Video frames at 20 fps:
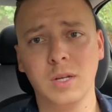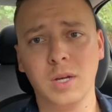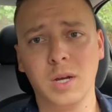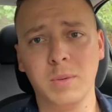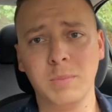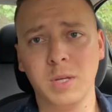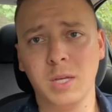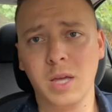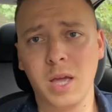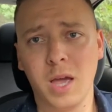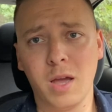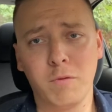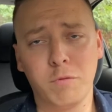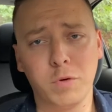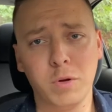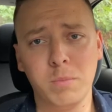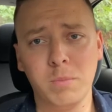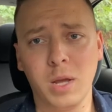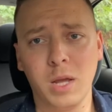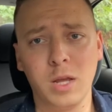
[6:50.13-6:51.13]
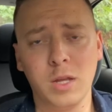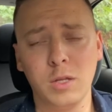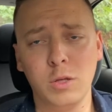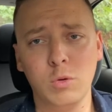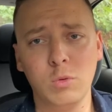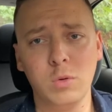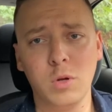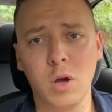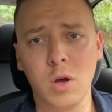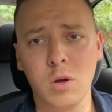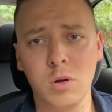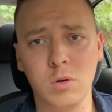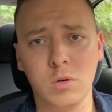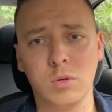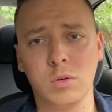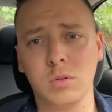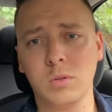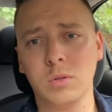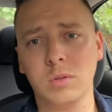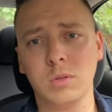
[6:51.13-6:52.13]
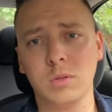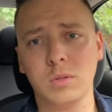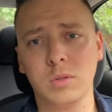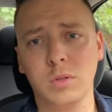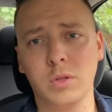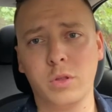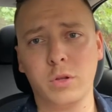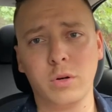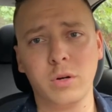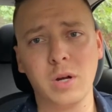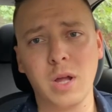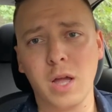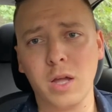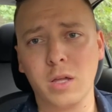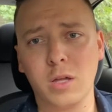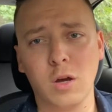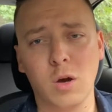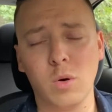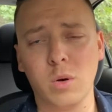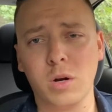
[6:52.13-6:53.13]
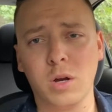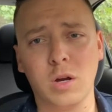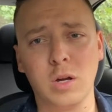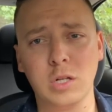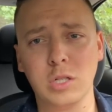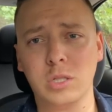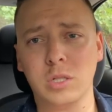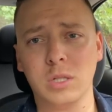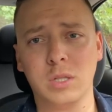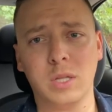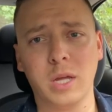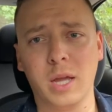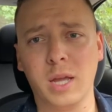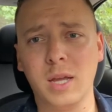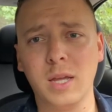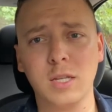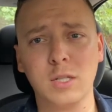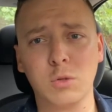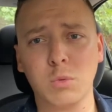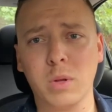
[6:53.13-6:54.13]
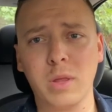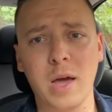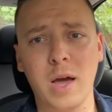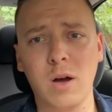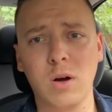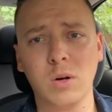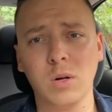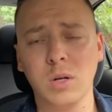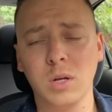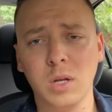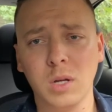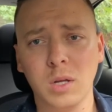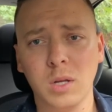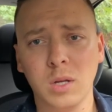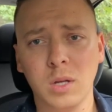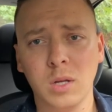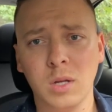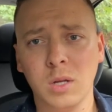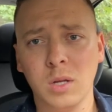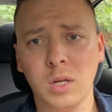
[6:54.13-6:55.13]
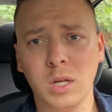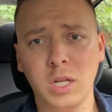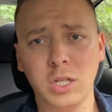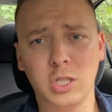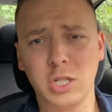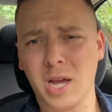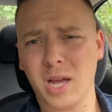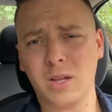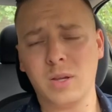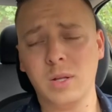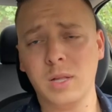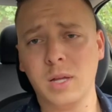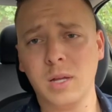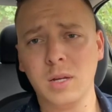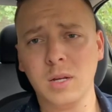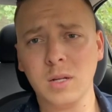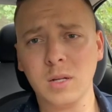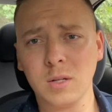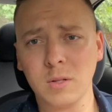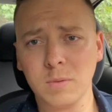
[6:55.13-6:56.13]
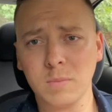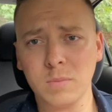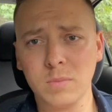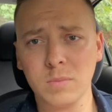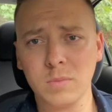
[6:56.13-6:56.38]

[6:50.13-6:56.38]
I mean, every man you know, they're not going 100 days without ejaculating.